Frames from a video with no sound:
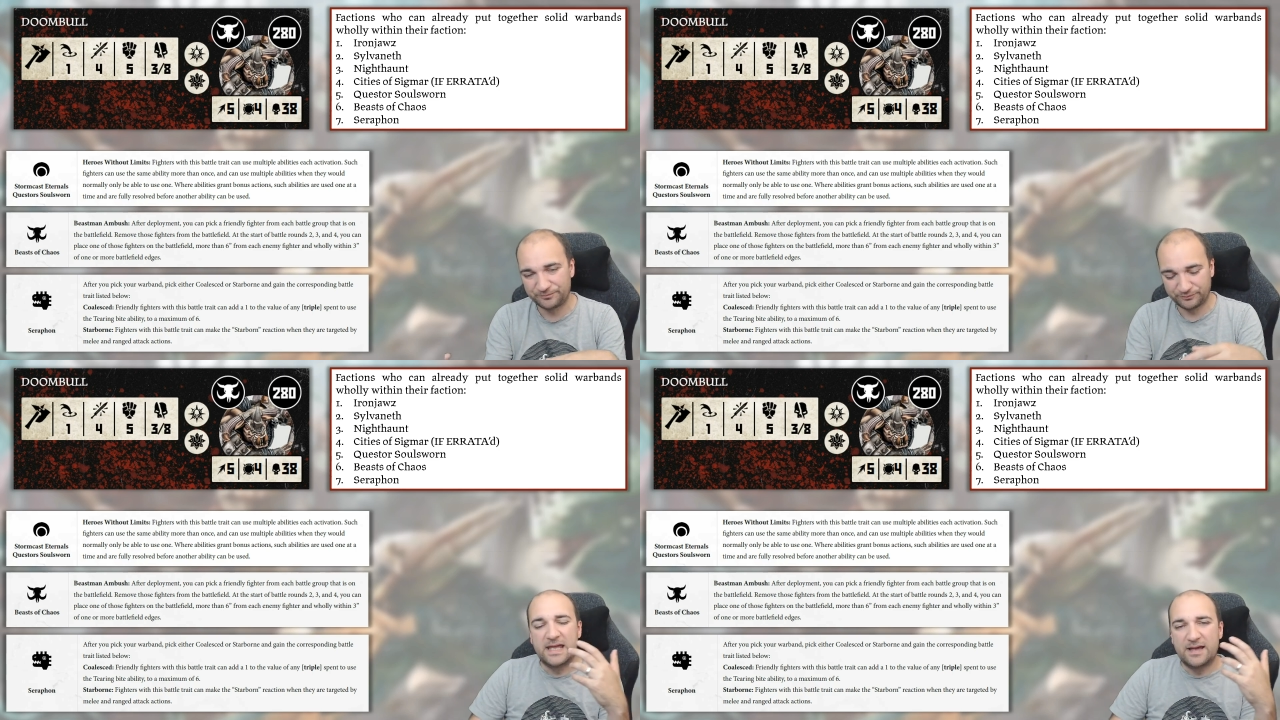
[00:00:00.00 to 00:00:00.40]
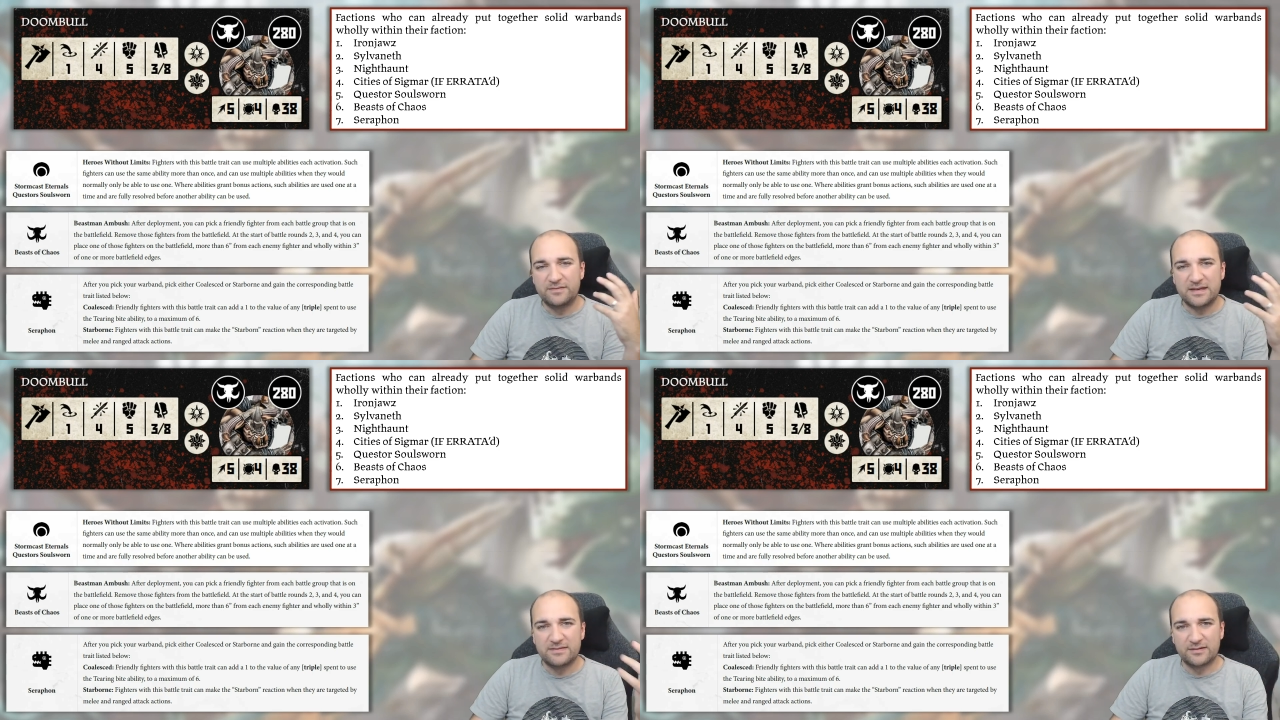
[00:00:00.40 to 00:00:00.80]
They
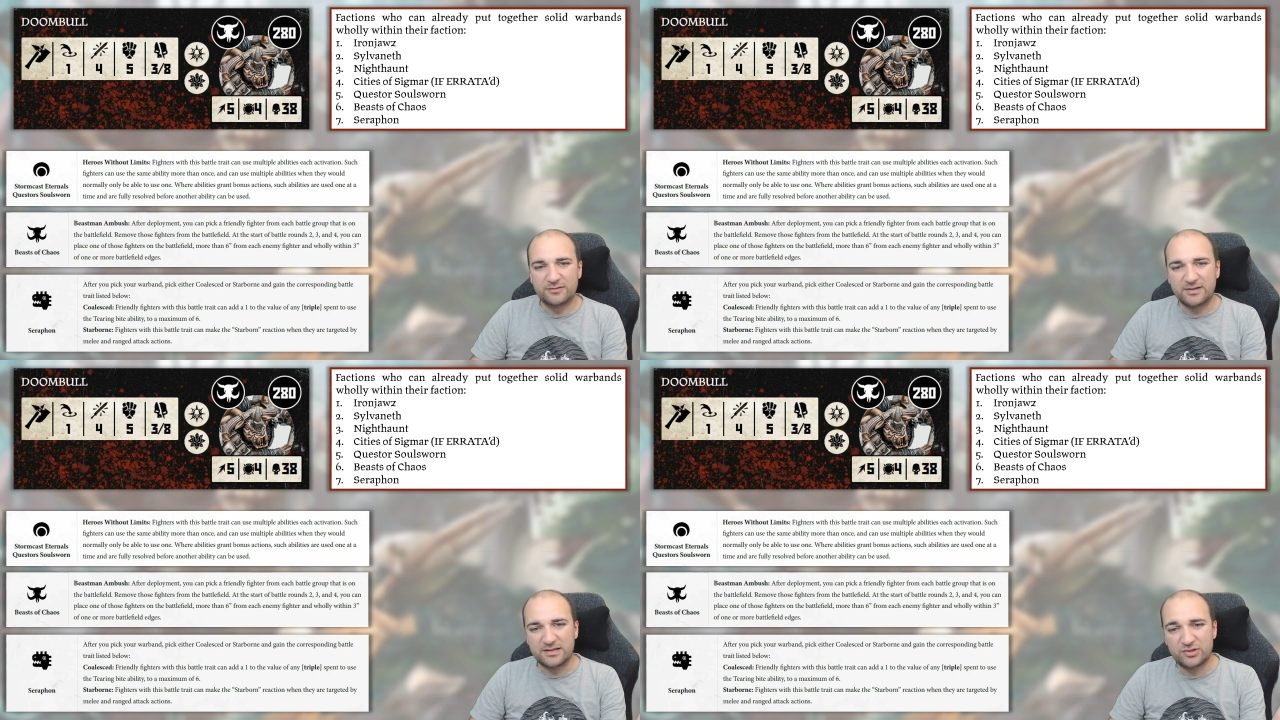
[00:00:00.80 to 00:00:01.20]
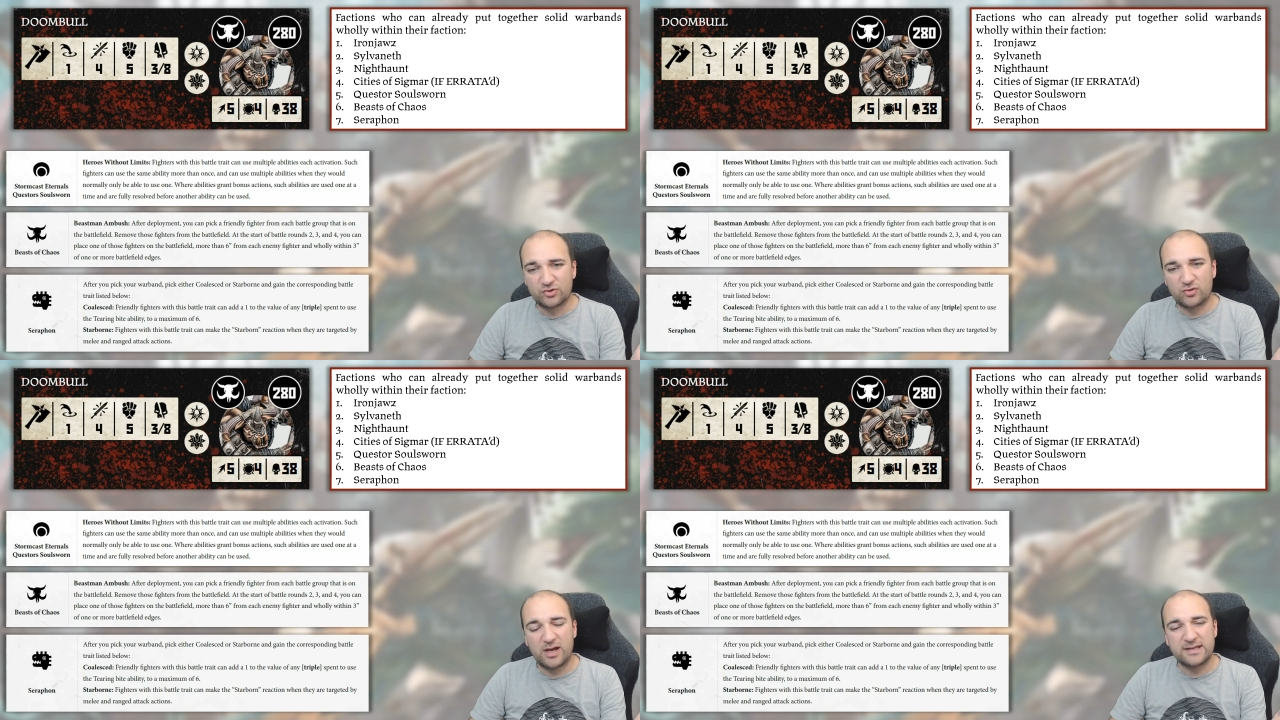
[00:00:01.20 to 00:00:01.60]
have the Thundering
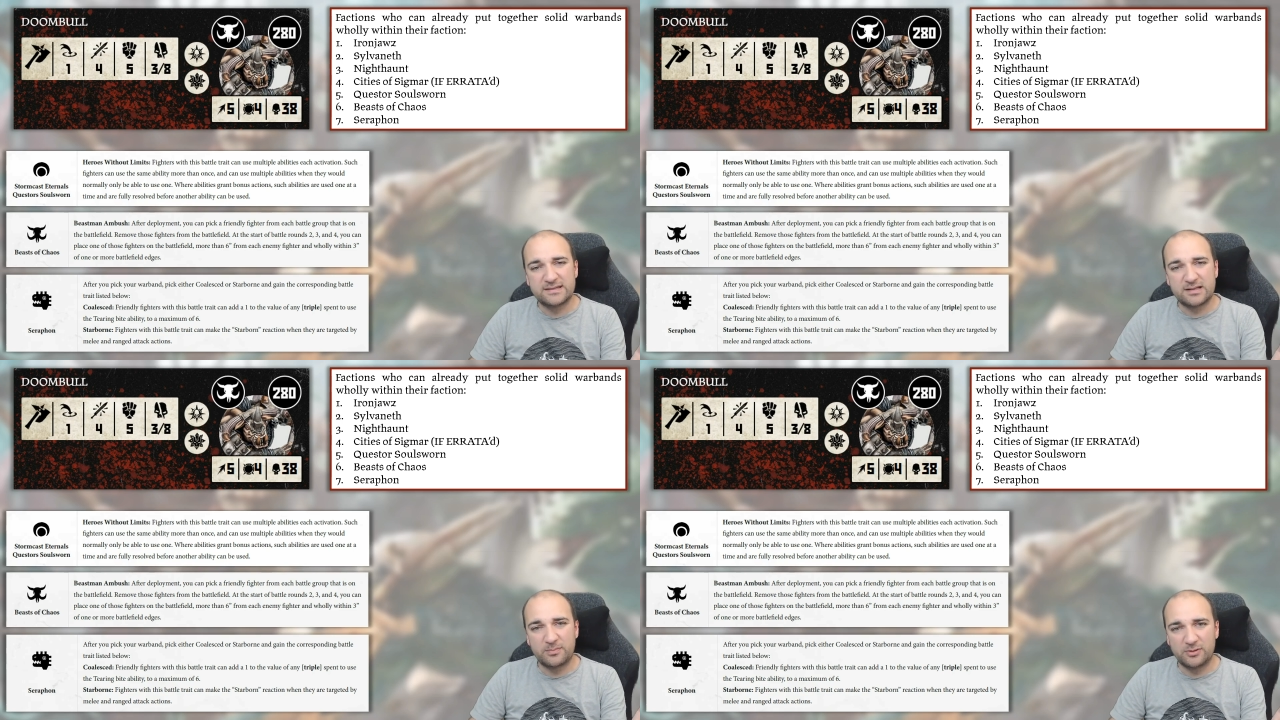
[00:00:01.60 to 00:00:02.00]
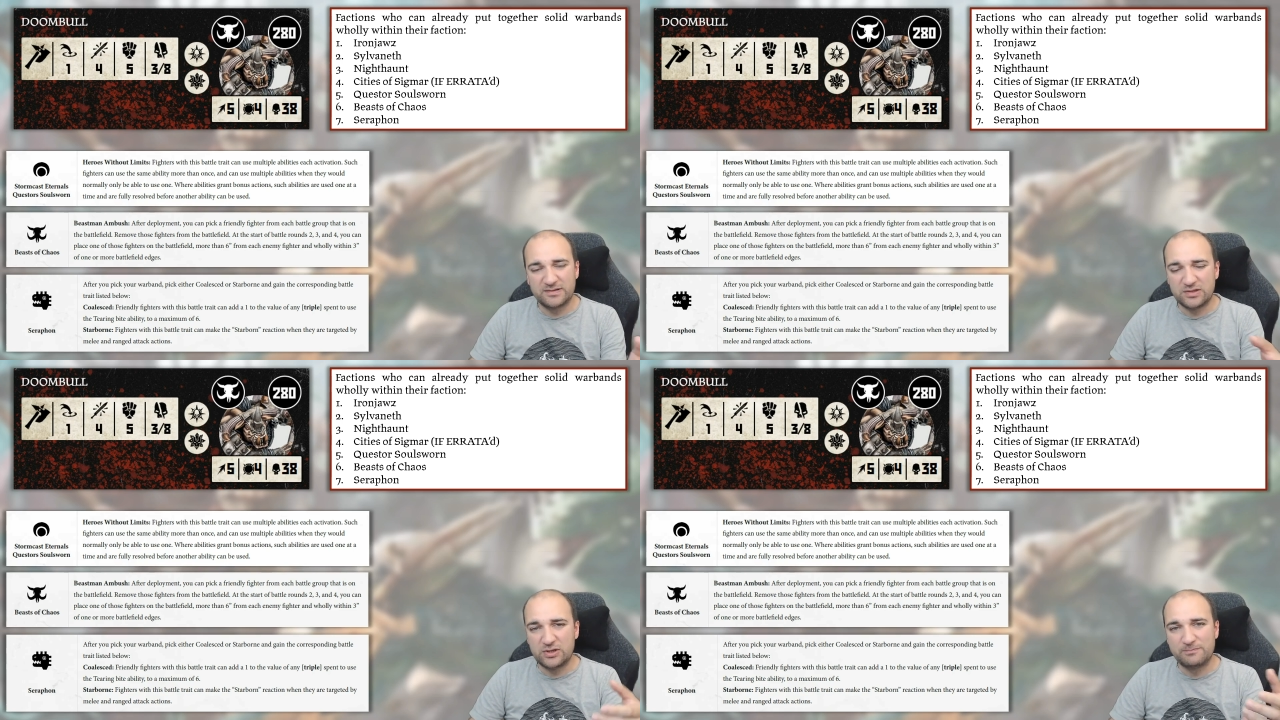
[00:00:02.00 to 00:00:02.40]
Strides
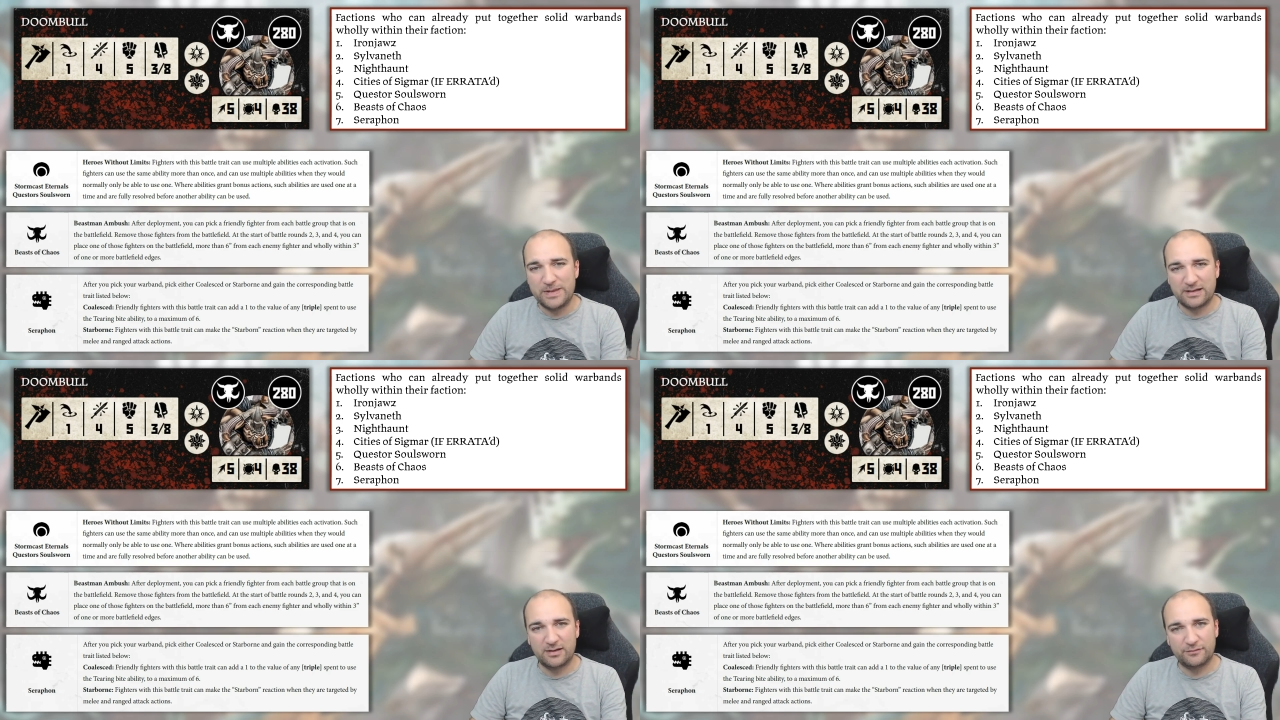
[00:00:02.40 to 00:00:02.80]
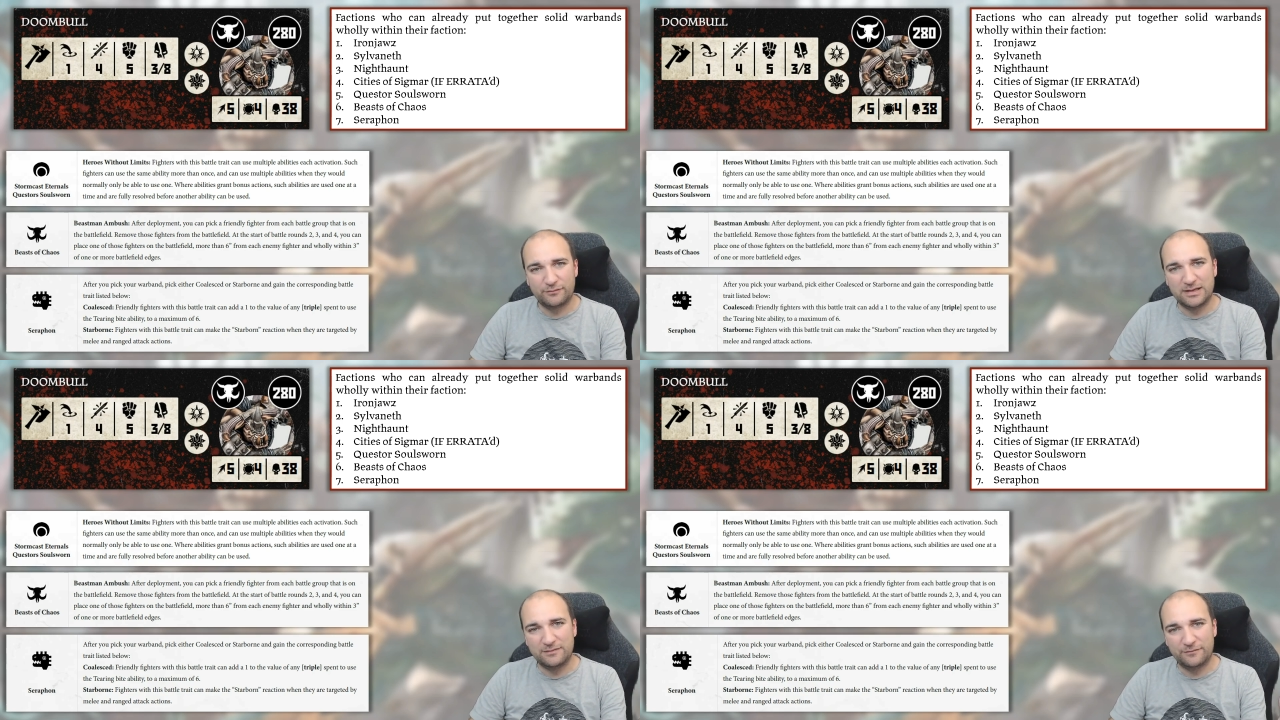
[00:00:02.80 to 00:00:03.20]
double, so you can pick another
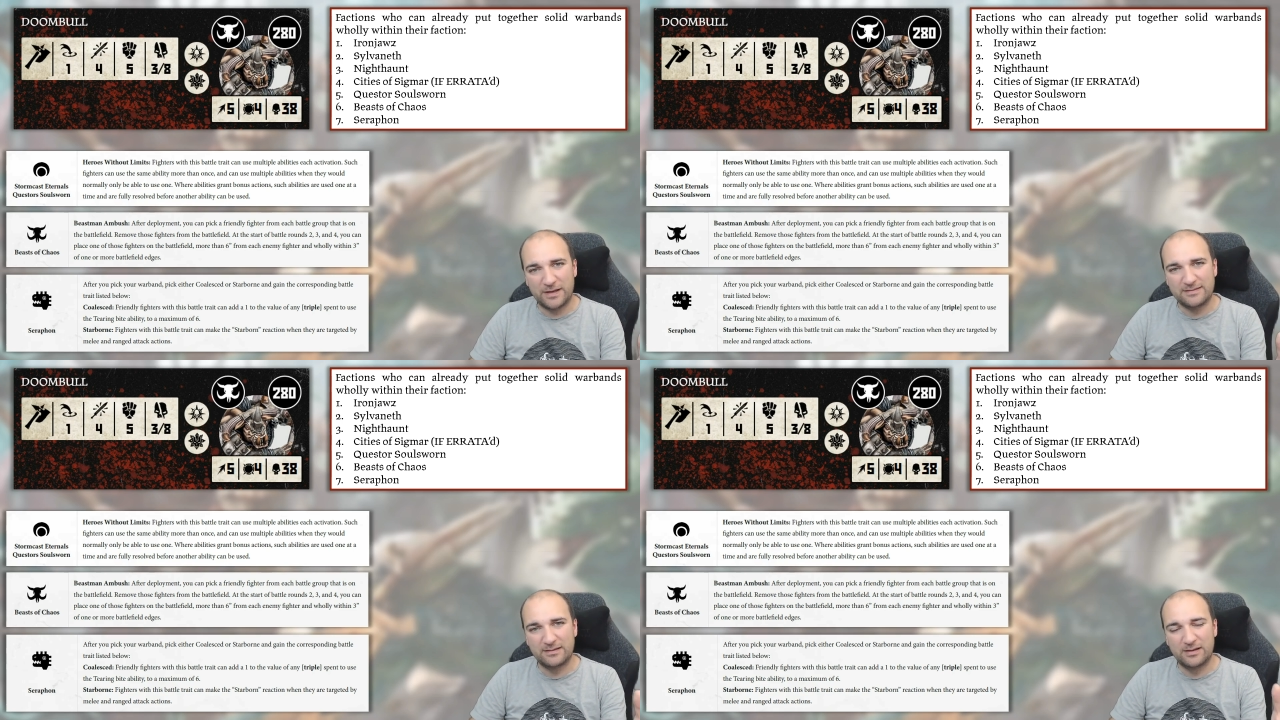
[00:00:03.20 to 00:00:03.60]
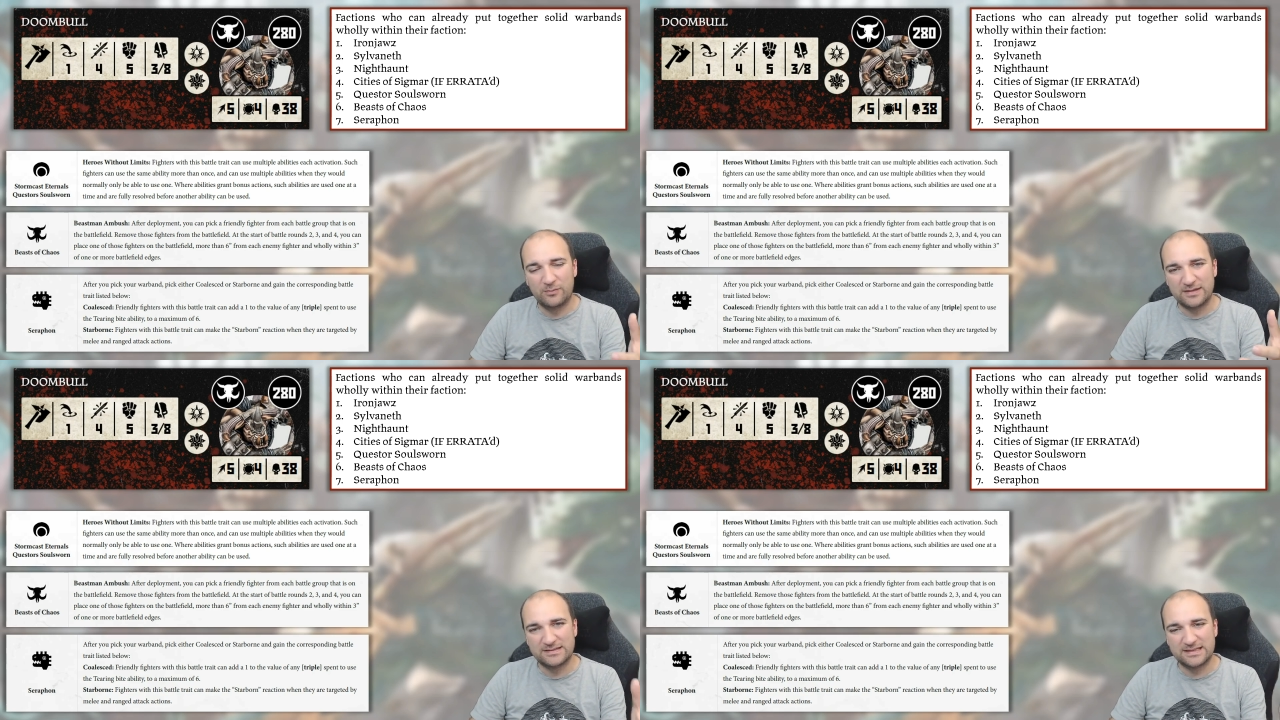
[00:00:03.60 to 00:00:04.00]
friendly fighter
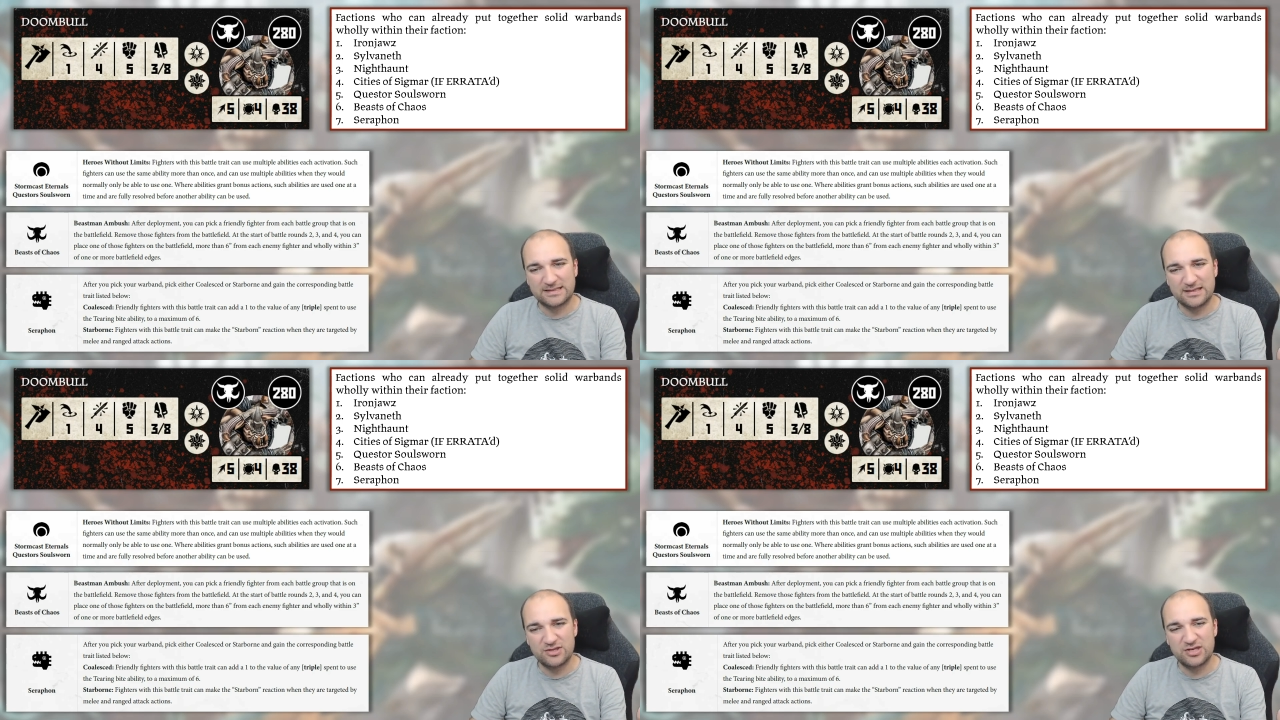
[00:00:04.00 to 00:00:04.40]
within 6